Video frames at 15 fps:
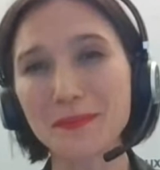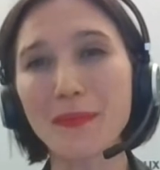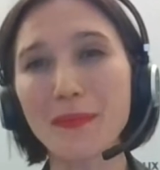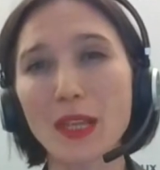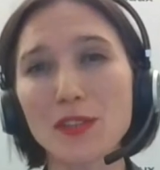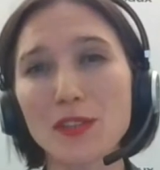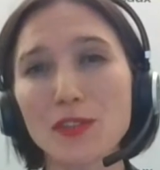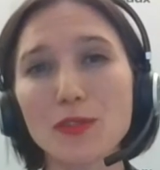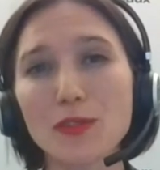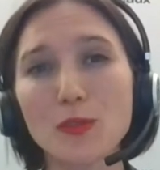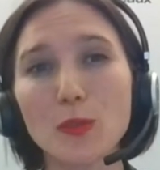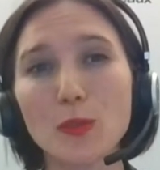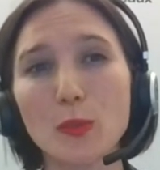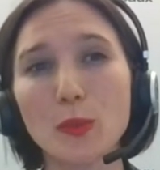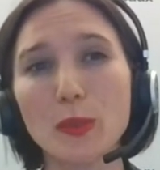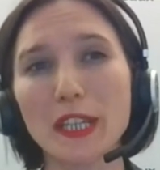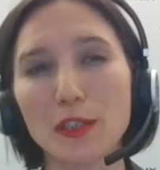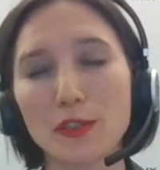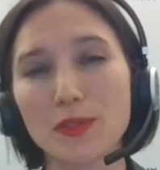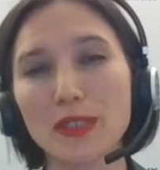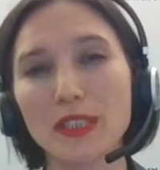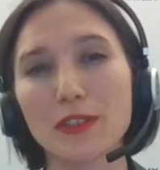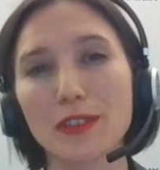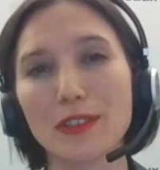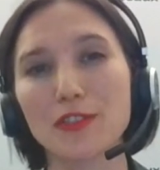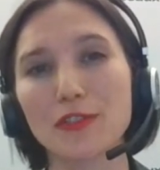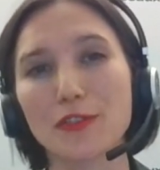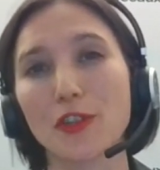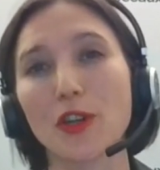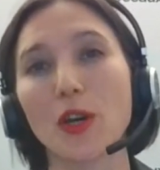So we are doing a lot
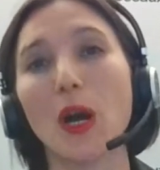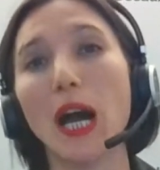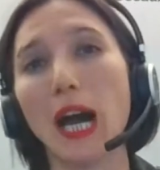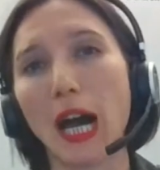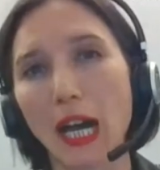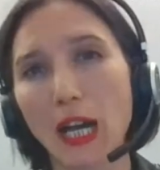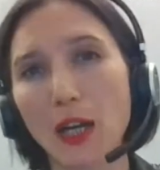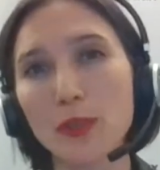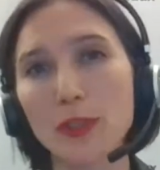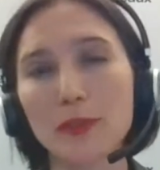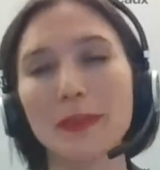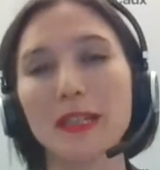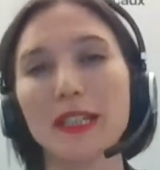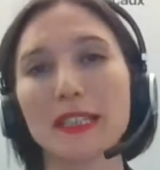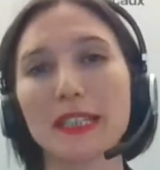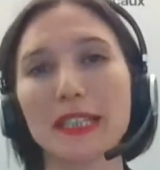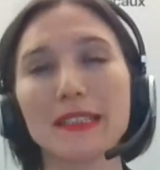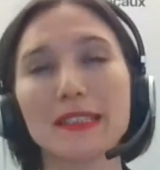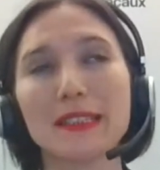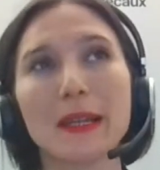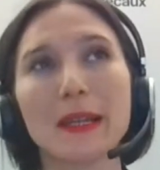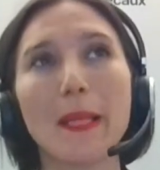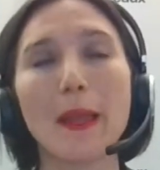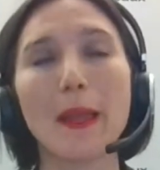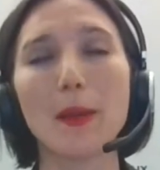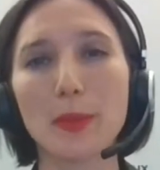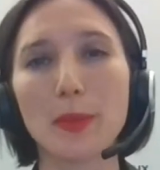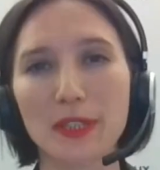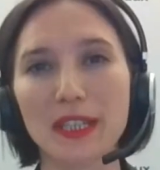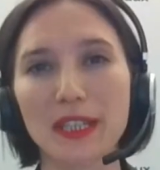for our market,
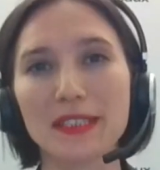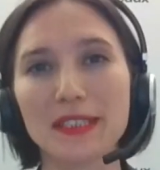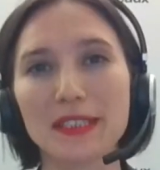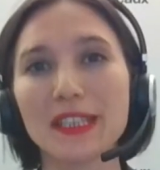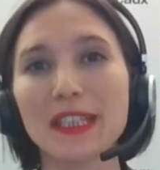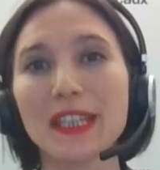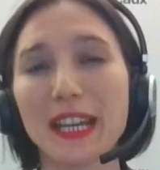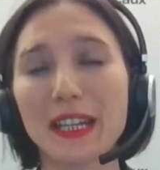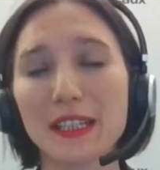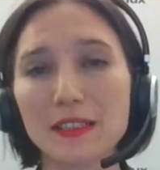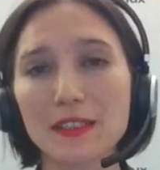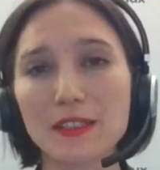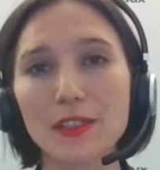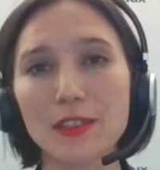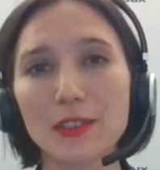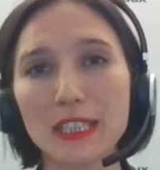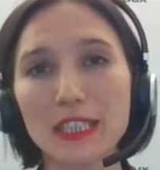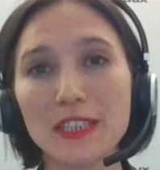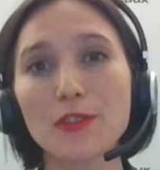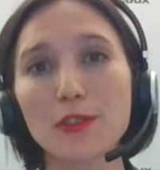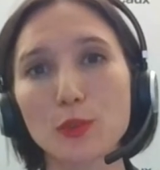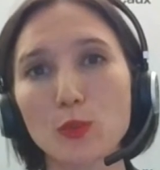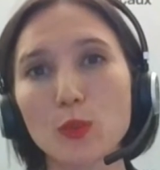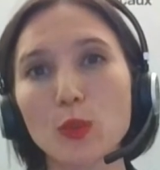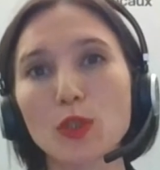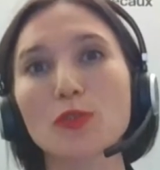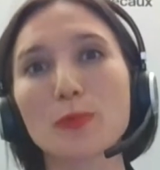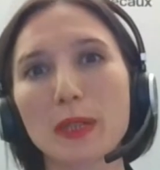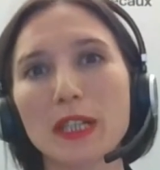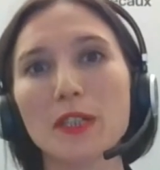but I think as a leader
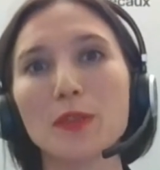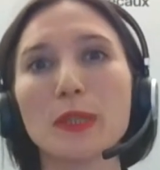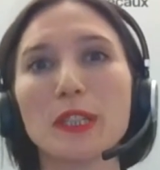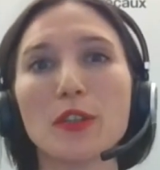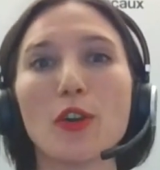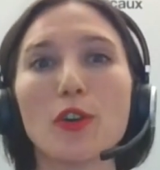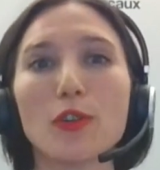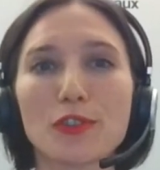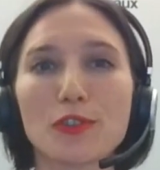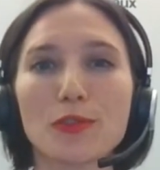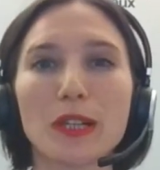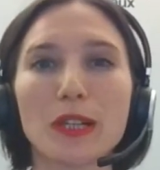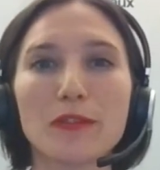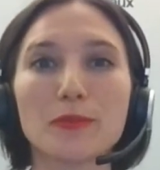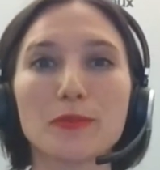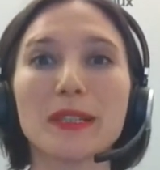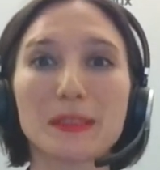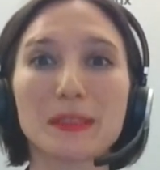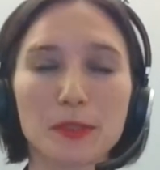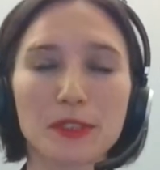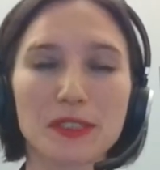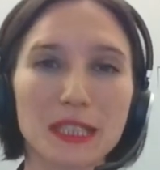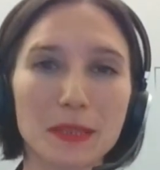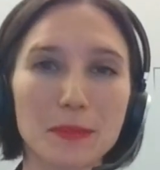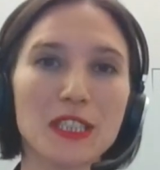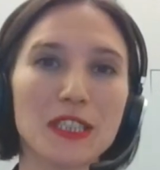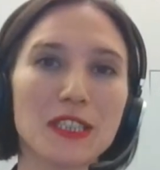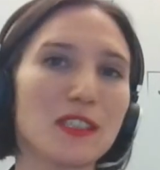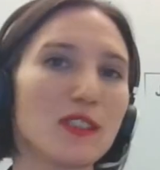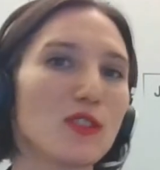worldwide, we also have a
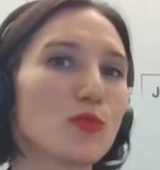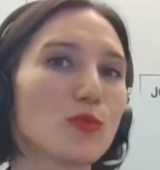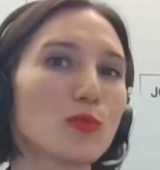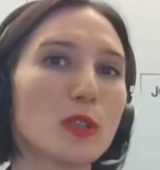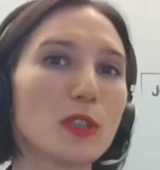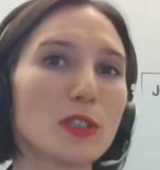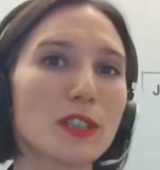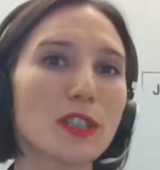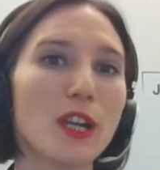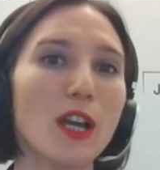responsibility to work